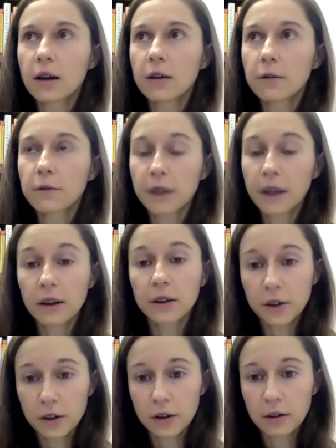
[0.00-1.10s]

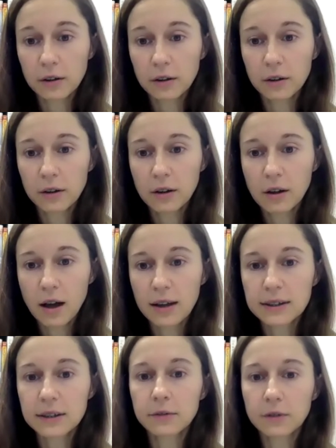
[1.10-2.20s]
failure as
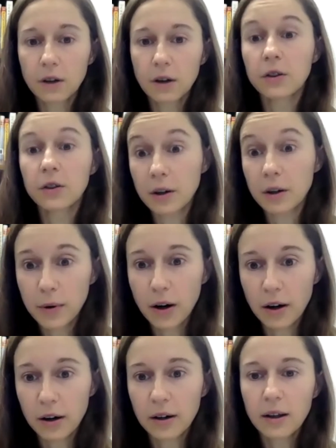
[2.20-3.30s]
if on their
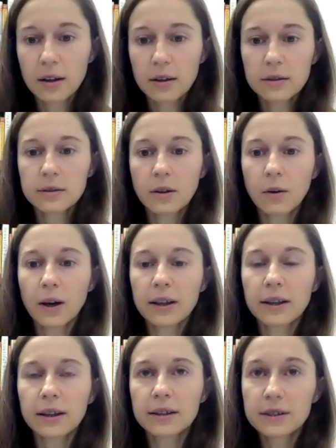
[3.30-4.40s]
part. So I
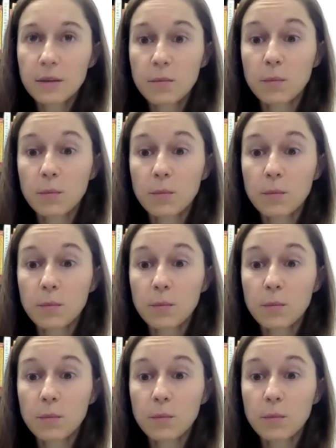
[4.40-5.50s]
think it's
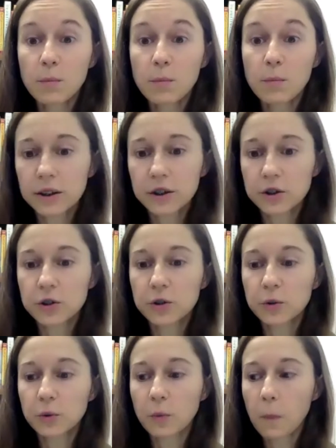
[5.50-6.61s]
important for teachers
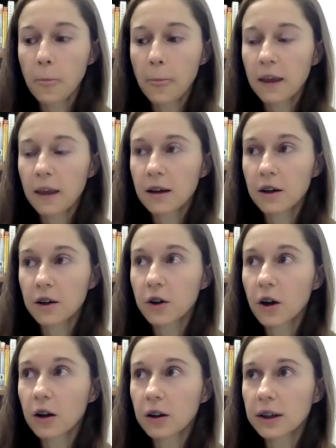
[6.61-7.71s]
to
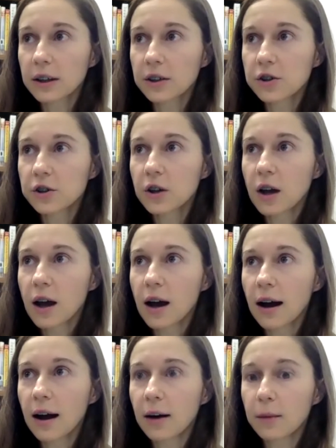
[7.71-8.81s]
acknowledge
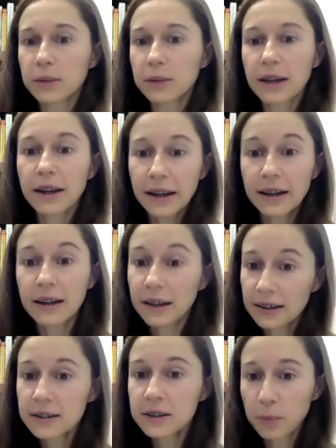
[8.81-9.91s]
that it
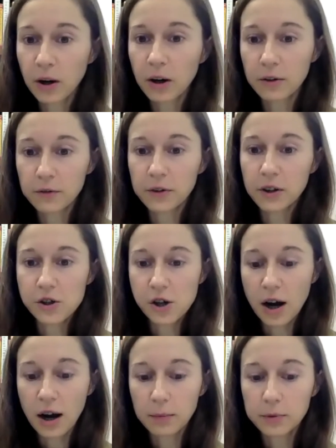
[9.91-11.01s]
is part of their
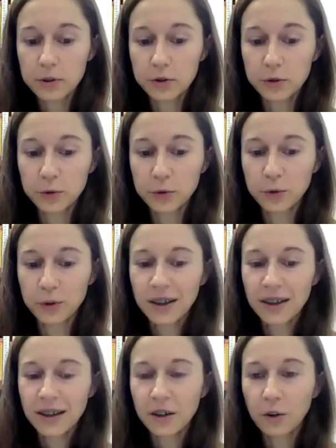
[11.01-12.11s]
job to,
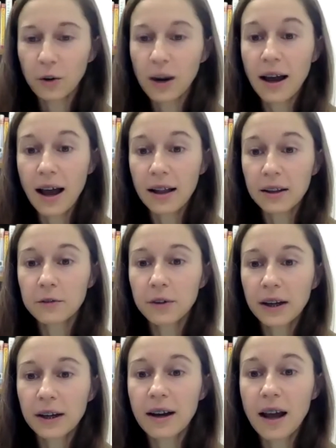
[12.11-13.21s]

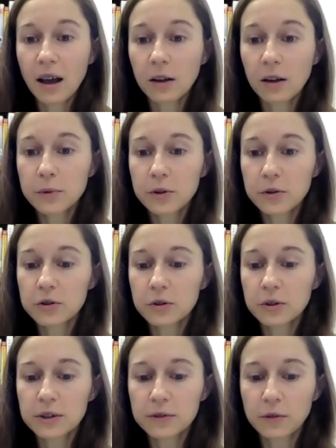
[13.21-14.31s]
elevate and help those
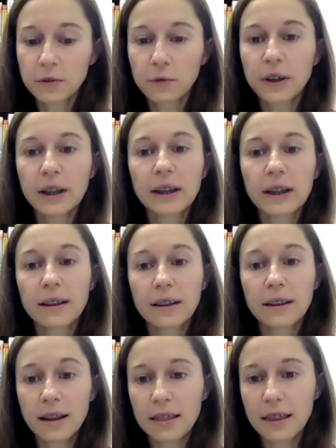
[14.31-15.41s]
students from feeling
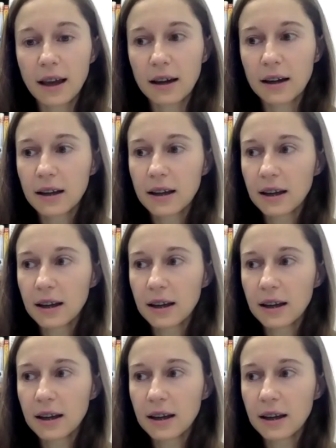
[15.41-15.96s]
like that.